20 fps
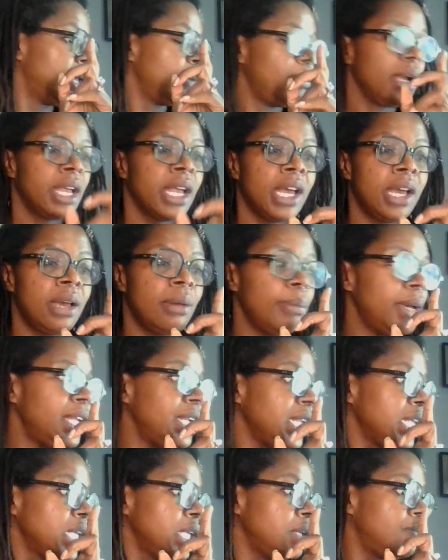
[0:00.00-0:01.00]
become
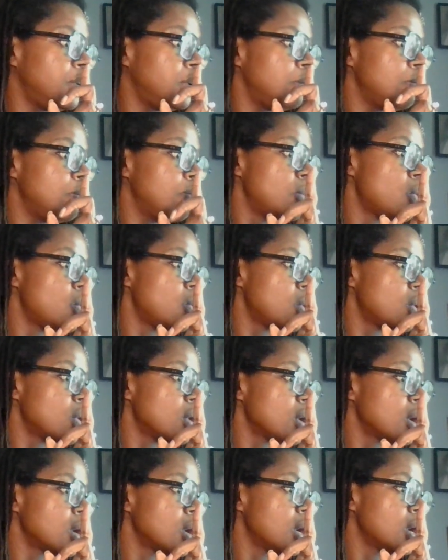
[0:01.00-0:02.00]
an even
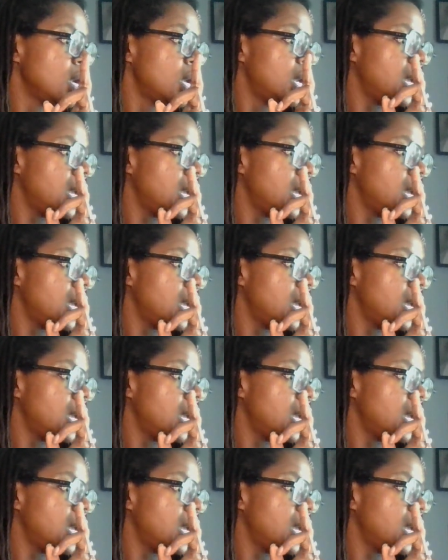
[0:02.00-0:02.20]
more